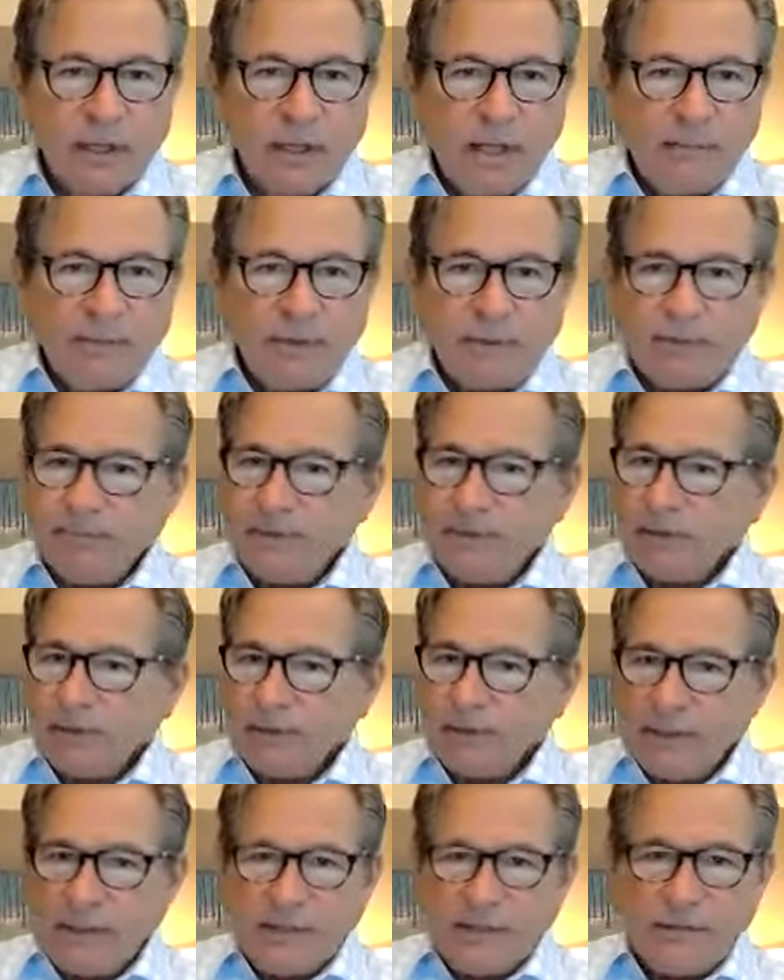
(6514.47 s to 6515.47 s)
I'm going to
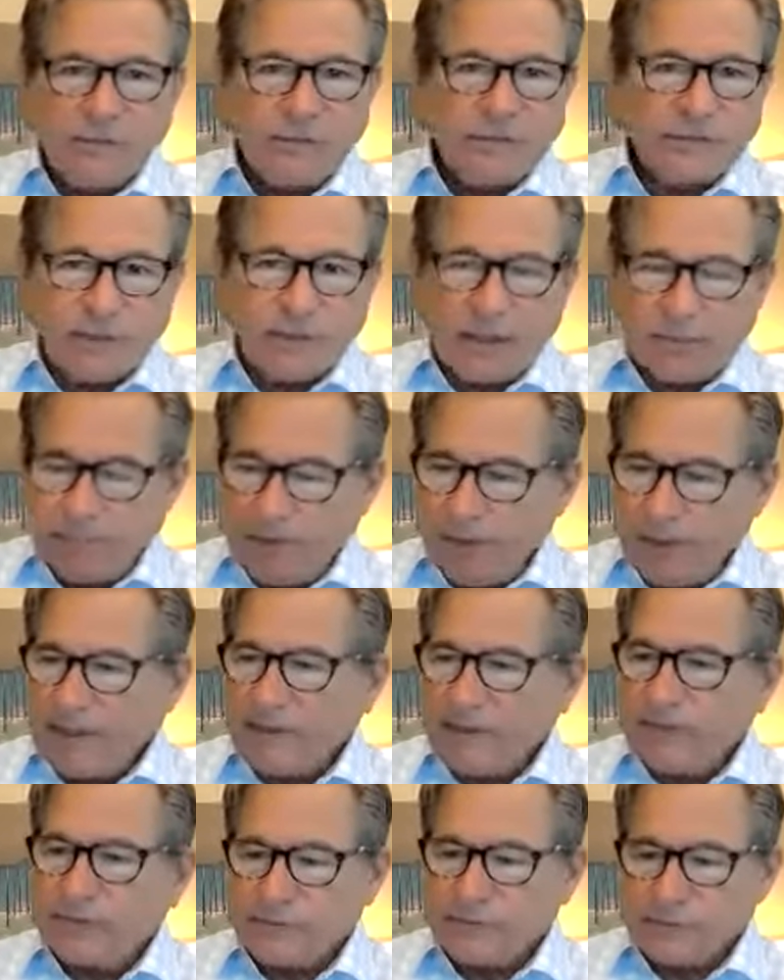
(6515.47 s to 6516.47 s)
build leaders of
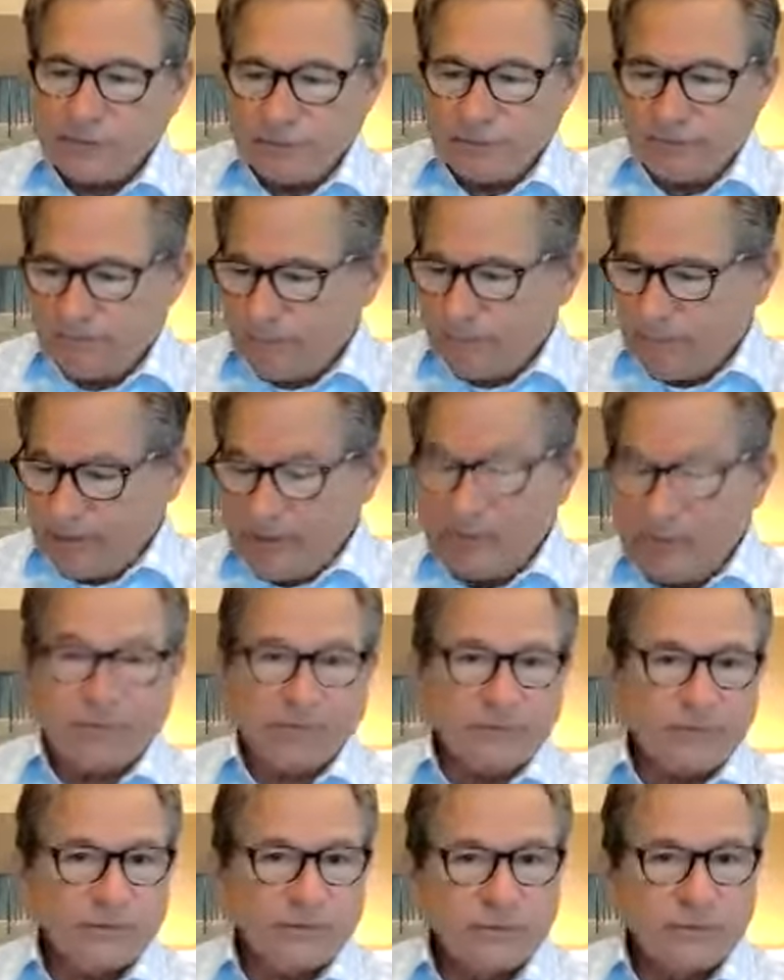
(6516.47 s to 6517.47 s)

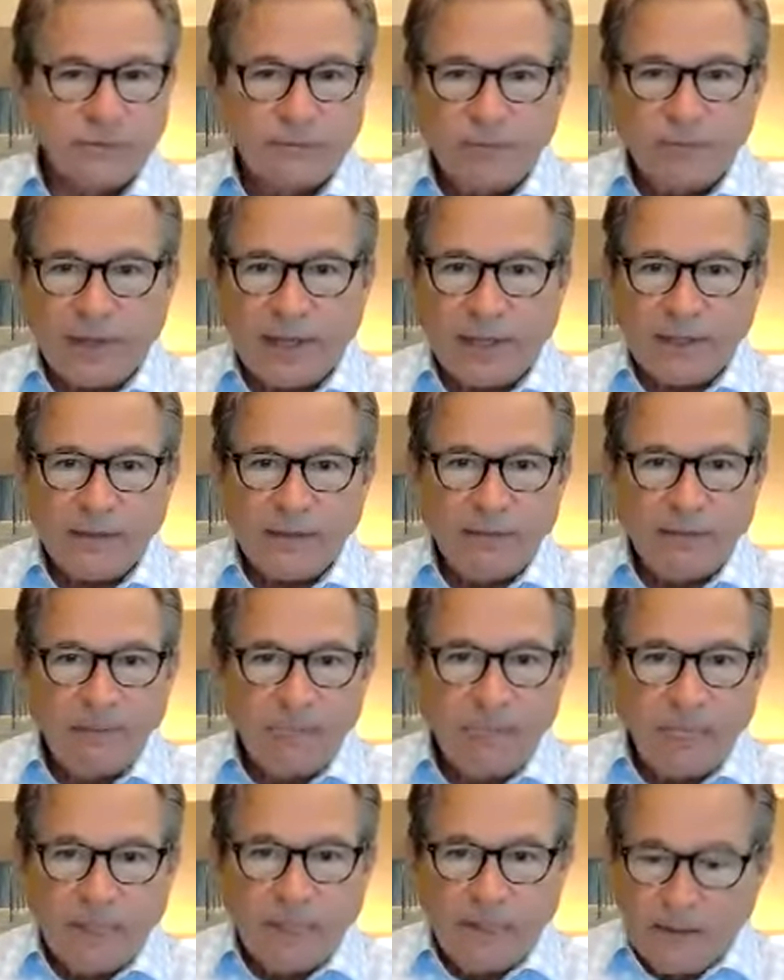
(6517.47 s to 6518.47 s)
leaders, right?
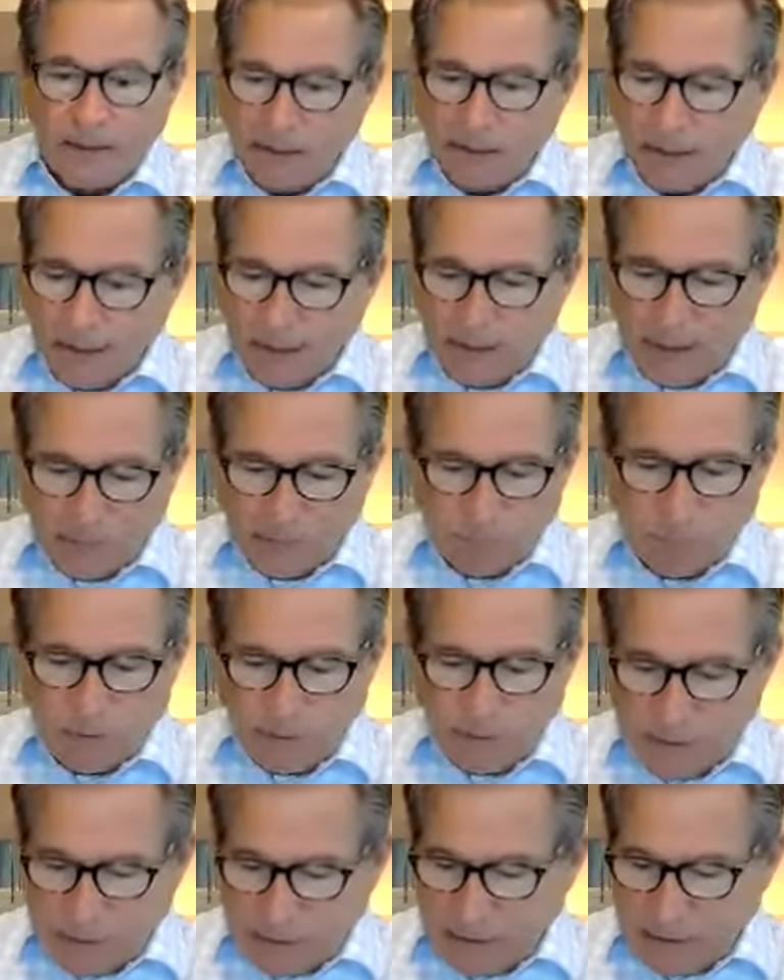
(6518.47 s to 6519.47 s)
And that's
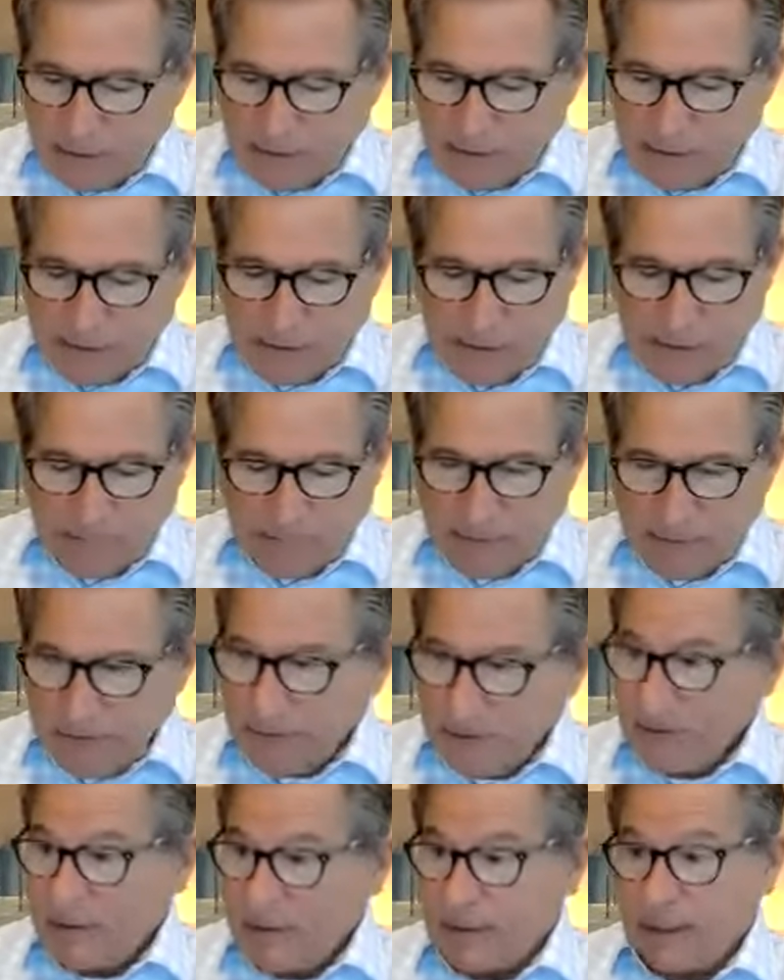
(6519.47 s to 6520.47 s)
what he and Amy
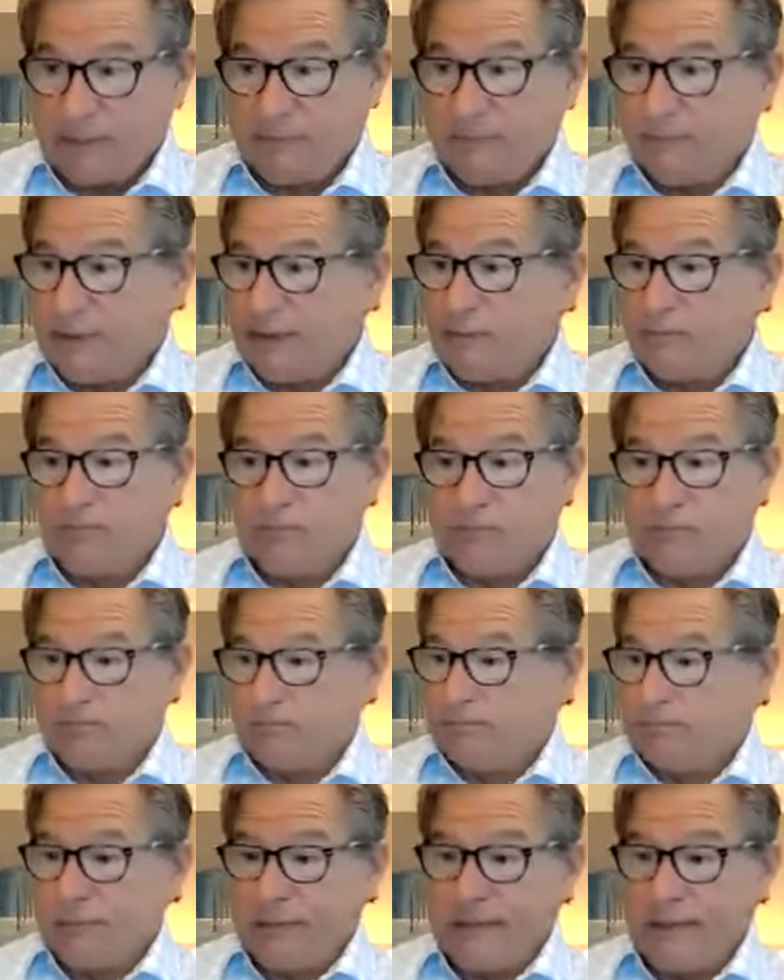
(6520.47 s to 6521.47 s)
did.
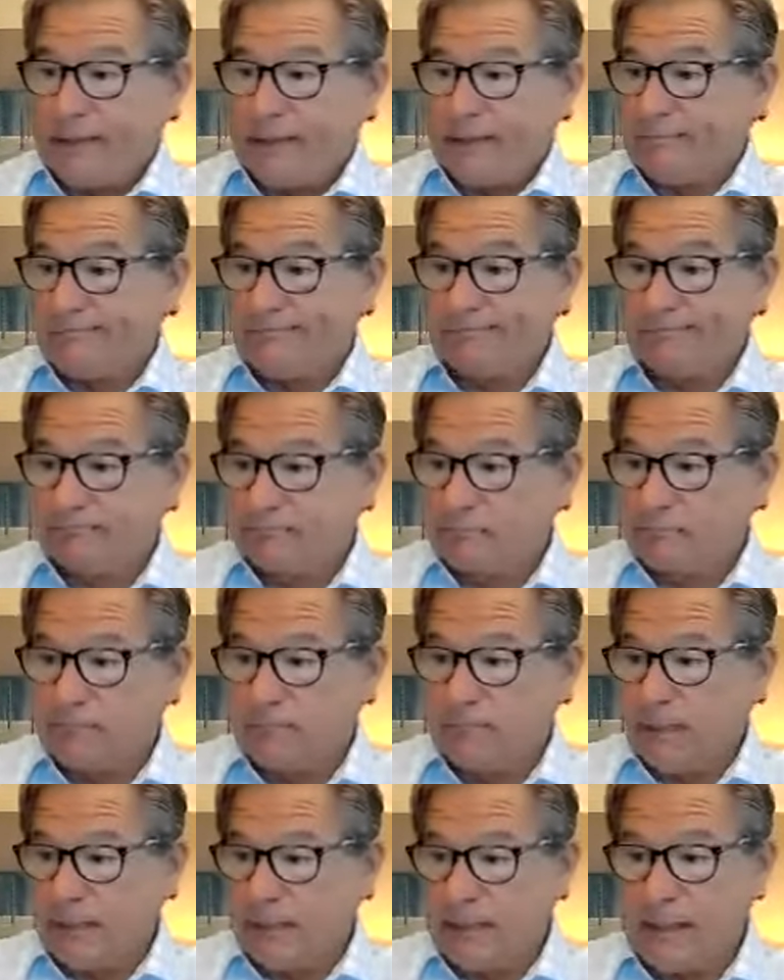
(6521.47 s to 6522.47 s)
And then
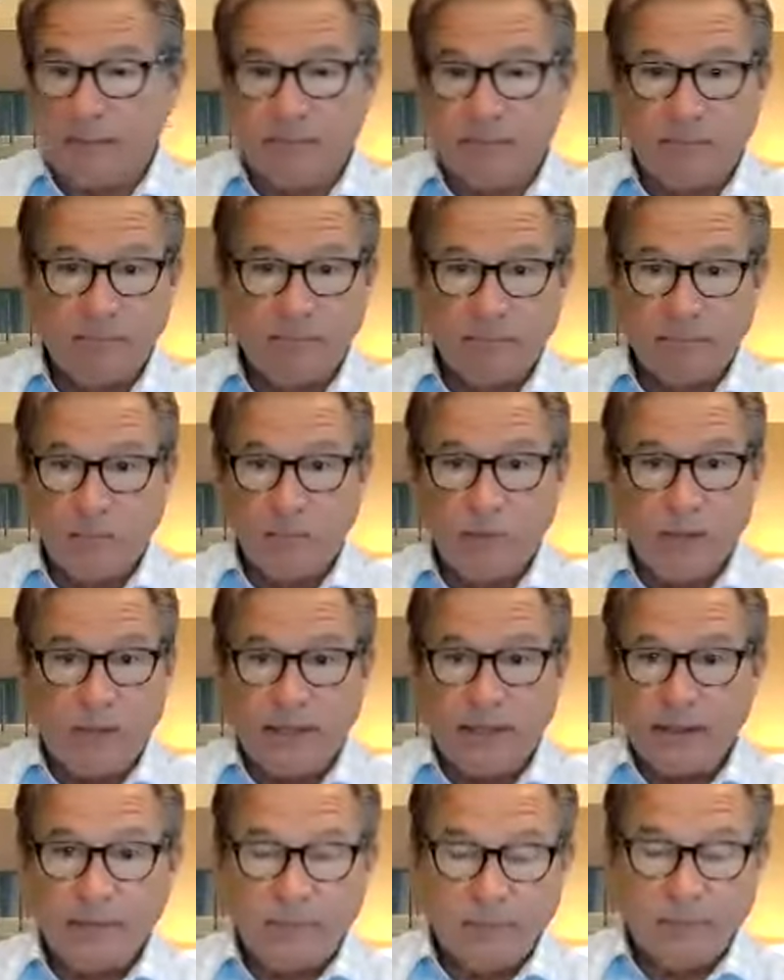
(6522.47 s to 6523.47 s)
bam,
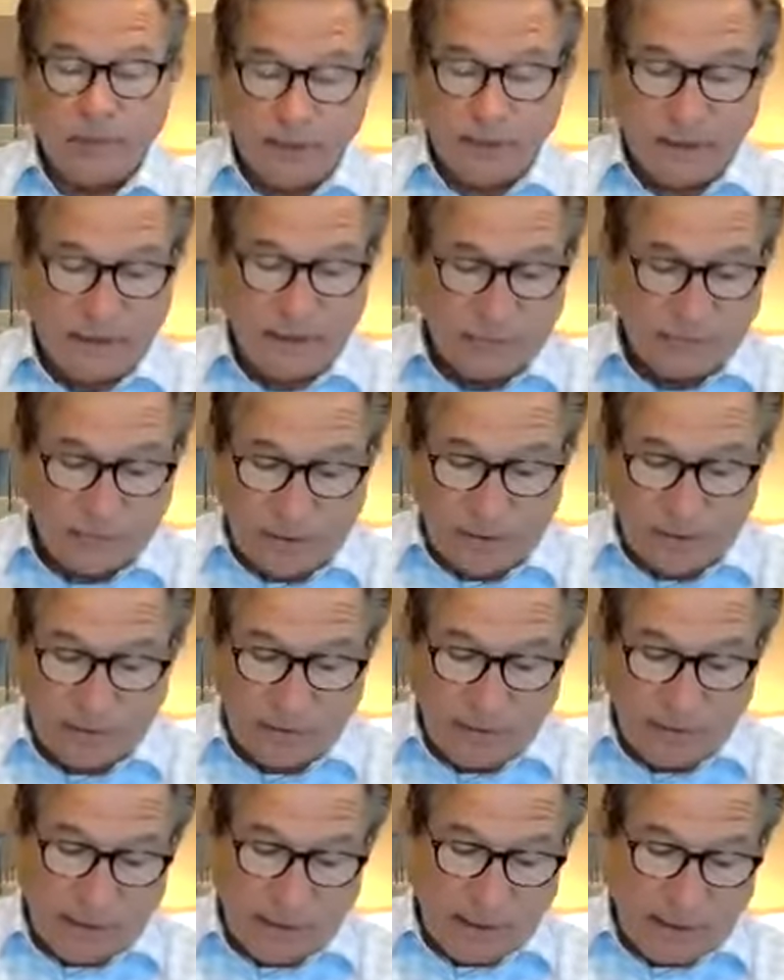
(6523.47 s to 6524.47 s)
right?
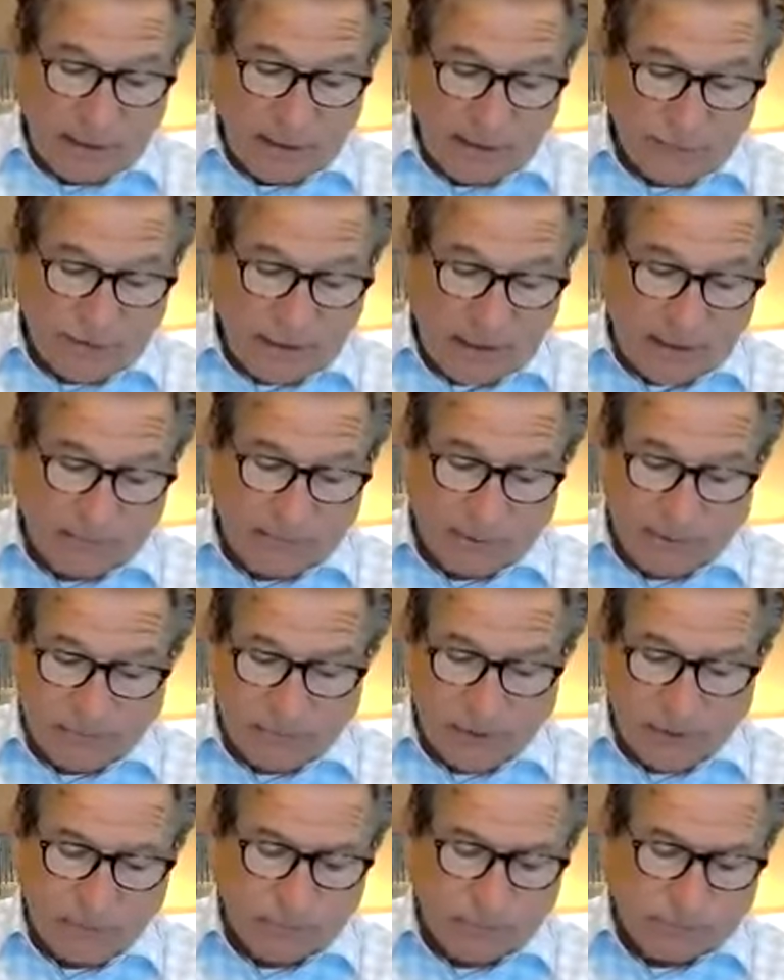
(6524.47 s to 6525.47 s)
It's happened.
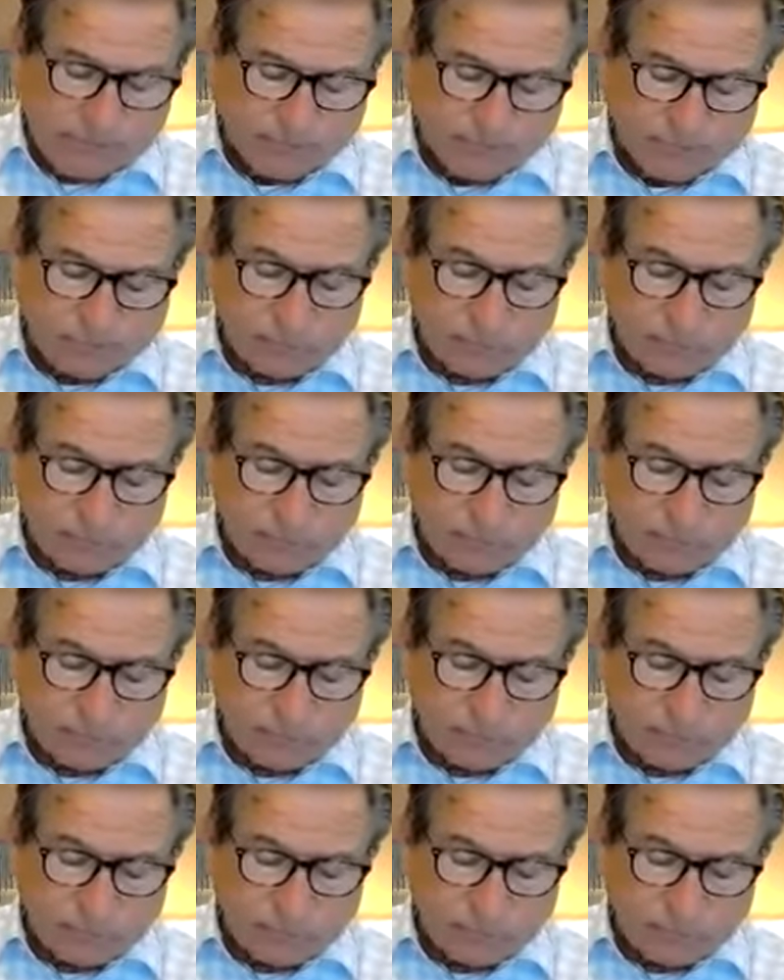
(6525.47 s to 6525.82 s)
So,